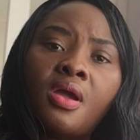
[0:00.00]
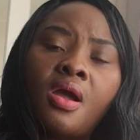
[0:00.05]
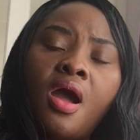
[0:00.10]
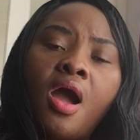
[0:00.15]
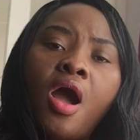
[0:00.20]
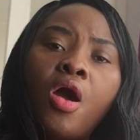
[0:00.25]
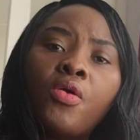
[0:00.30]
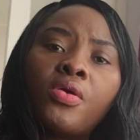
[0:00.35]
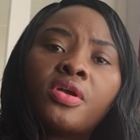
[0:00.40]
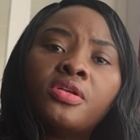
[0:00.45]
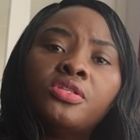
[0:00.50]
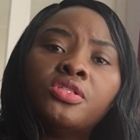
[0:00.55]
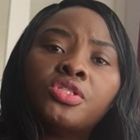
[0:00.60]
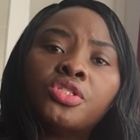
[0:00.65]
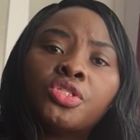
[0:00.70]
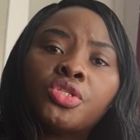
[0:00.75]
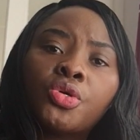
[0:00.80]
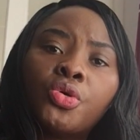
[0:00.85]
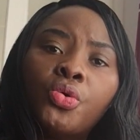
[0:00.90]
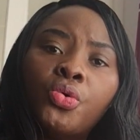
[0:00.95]
How can
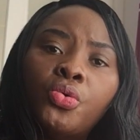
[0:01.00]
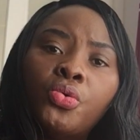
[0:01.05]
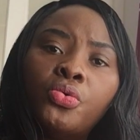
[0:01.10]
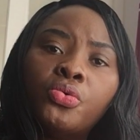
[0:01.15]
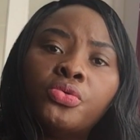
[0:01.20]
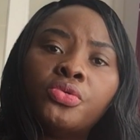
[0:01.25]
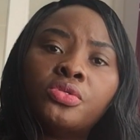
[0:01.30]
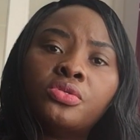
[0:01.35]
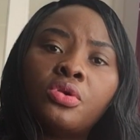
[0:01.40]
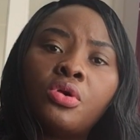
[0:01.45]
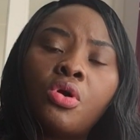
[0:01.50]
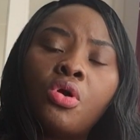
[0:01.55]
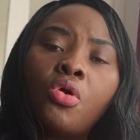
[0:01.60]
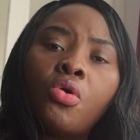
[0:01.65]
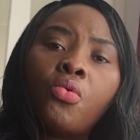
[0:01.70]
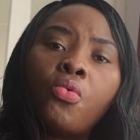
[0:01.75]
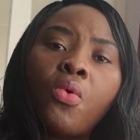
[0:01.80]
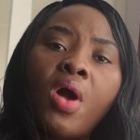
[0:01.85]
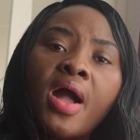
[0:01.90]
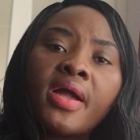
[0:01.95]
schools
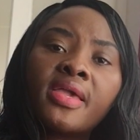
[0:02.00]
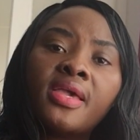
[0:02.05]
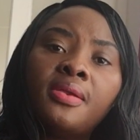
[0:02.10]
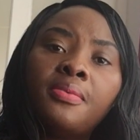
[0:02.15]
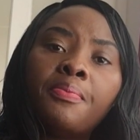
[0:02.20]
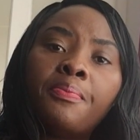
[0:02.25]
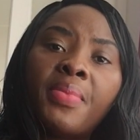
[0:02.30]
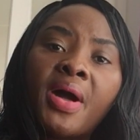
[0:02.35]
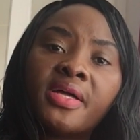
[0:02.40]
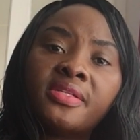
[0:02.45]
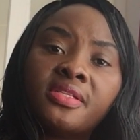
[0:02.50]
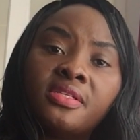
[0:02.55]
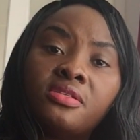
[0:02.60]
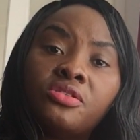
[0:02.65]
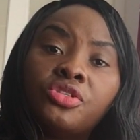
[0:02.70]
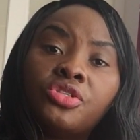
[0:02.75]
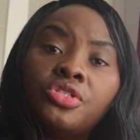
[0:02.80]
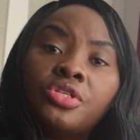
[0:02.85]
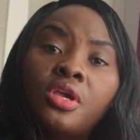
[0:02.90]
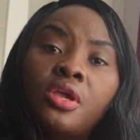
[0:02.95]
work in
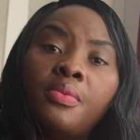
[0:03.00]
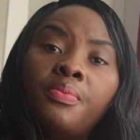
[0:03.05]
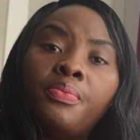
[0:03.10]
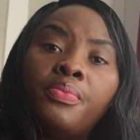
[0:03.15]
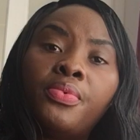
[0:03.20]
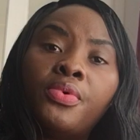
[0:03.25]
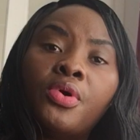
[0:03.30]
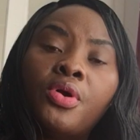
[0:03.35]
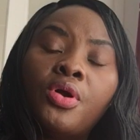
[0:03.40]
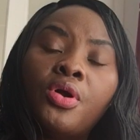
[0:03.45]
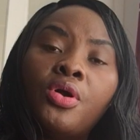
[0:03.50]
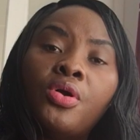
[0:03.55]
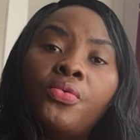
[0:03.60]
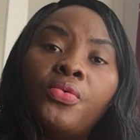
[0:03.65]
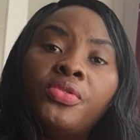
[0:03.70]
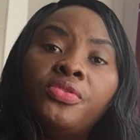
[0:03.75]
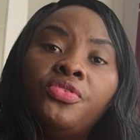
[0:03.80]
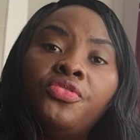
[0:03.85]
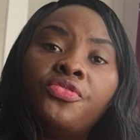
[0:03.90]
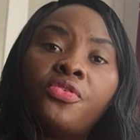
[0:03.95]
partnership
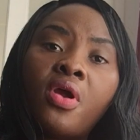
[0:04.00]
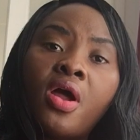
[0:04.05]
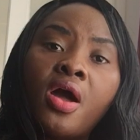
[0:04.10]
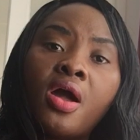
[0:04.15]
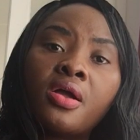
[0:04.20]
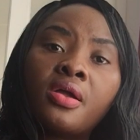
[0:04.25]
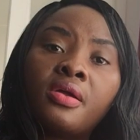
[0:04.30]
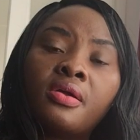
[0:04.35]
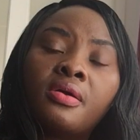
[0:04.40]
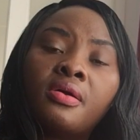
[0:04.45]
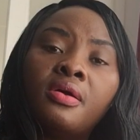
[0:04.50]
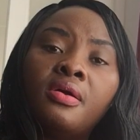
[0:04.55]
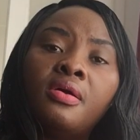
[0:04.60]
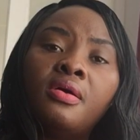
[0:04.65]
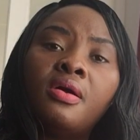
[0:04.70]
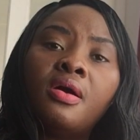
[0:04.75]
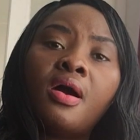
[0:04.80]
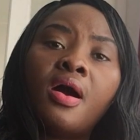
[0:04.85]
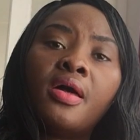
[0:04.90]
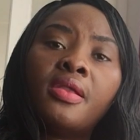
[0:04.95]
with drug
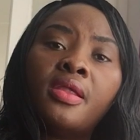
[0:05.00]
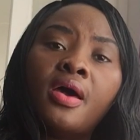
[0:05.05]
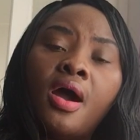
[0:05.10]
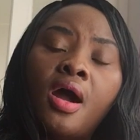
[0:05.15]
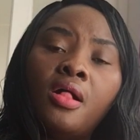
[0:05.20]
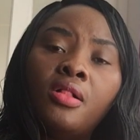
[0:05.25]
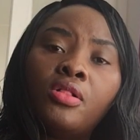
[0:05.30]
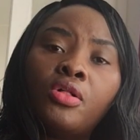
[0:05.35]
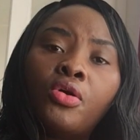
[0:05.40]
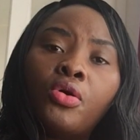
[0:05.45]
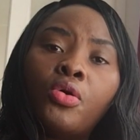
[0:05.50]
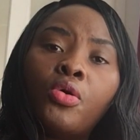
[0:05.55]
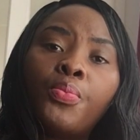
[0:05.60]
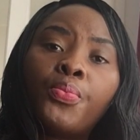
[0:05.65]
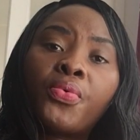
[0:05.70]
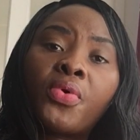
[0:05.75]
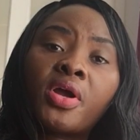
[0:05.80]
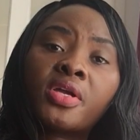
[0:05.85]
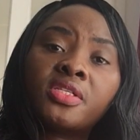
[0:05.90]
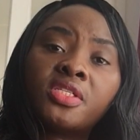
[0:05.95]
and alcohol
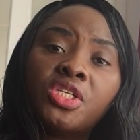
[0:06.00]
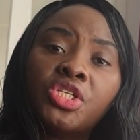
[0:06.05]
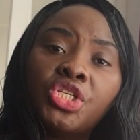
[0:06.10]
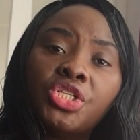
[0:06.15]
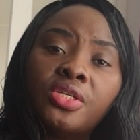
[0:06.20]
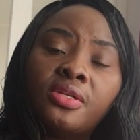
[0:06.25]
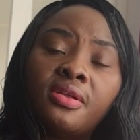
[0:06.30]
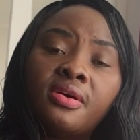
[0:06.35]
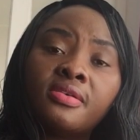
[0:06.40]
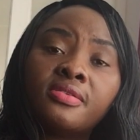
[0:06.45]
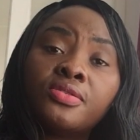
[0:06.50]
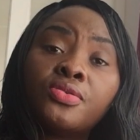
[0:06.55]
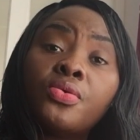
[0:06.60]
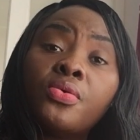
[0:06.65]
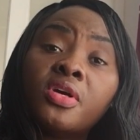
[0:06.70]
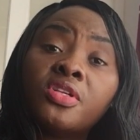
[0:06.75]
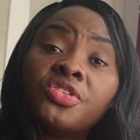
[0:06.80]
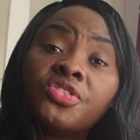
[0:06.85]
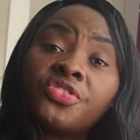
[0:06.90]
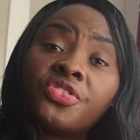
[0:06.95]
practitioners
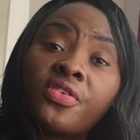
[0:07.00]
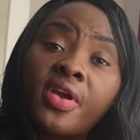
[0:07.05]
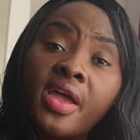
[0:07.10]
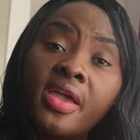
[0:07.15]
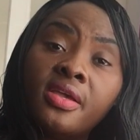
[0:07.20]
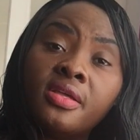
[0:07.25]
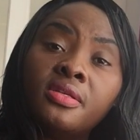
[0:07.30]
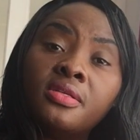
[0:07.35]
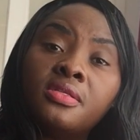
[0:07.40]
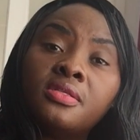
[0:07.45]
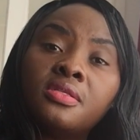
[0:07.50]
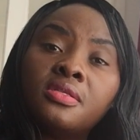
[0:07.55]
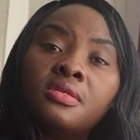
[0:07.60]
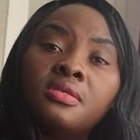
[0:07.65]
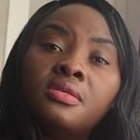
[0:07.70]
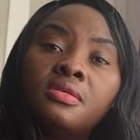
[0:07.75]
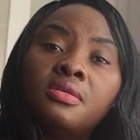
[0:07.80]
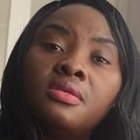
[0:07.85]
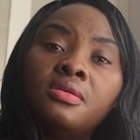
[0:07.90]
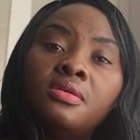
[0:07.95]
who are trained
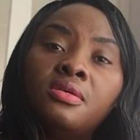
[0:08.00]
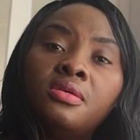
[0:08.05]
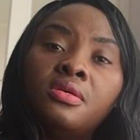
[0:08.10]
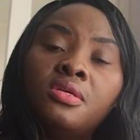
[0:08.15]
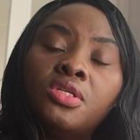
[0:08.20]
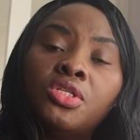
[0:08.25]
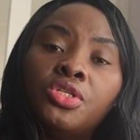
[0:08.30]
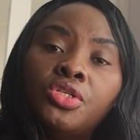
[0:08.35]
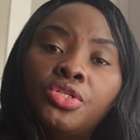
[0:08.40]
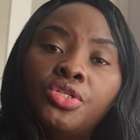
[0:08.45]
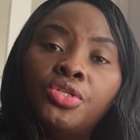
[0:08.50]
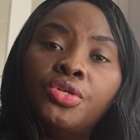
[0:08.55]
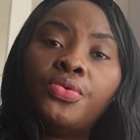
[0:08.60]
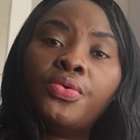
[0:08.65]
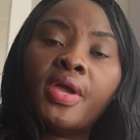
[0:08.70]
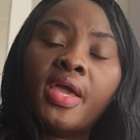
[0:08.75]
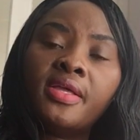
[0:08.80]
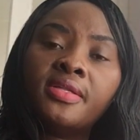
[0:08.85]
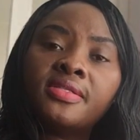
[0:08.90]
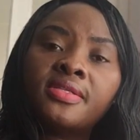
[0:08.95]
to
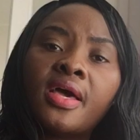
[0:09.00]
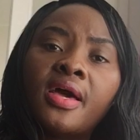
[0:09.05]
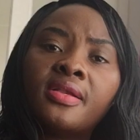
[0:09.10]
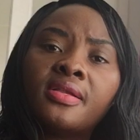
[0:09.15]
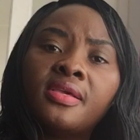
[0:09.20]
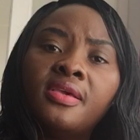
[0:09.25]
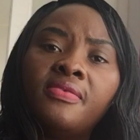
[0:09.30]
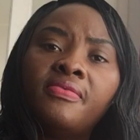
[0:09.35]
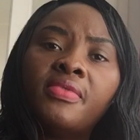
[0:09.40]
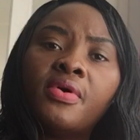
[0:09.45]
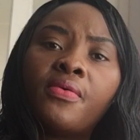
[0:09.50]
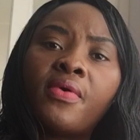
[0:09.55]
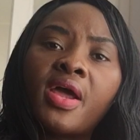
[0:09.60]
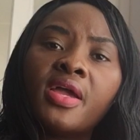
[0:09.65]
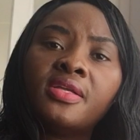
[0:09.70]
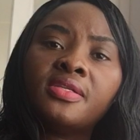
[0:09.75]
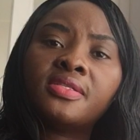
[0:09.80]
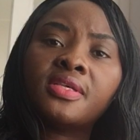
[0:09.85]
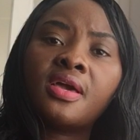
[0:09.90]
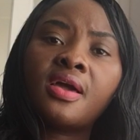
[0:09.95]
do it and give the
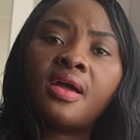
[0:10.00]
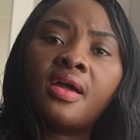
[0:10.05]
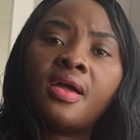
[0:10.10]
right,